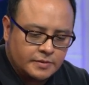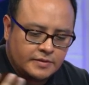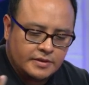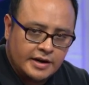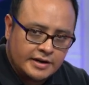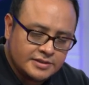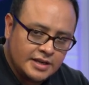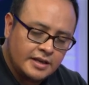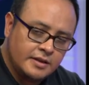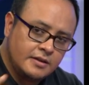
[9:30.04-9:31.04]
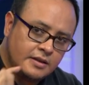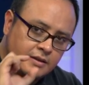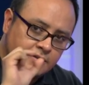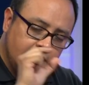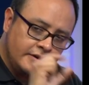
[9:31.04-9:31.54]
they are taking
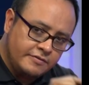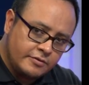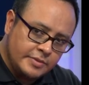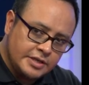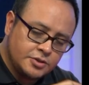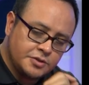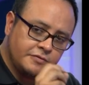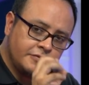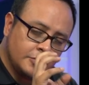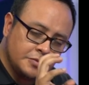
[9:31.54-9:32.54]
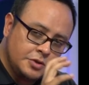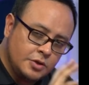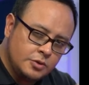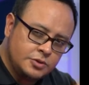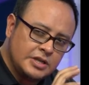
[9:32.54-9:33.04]
their information from
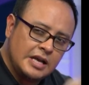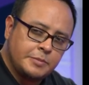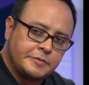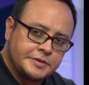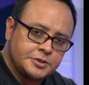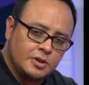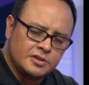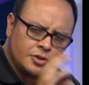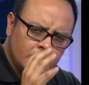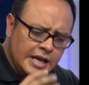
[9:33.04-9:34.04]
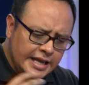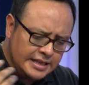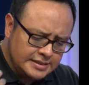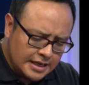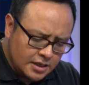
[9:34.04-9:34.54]
those type of results. So
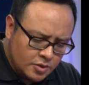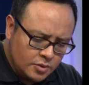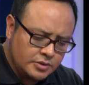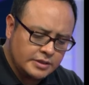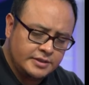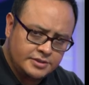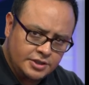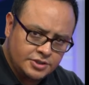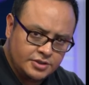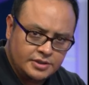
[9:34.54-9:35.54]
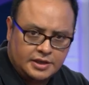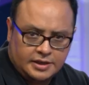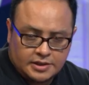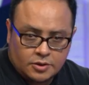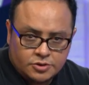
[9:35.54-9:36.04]
it's a good decision,
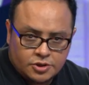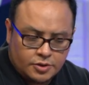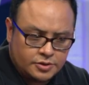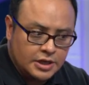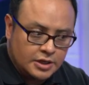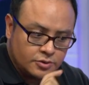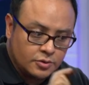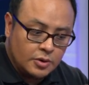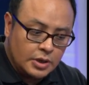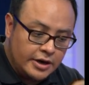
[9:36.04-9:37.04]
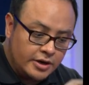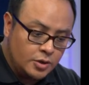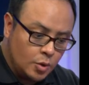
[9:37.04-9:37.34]
it's a good choice to earn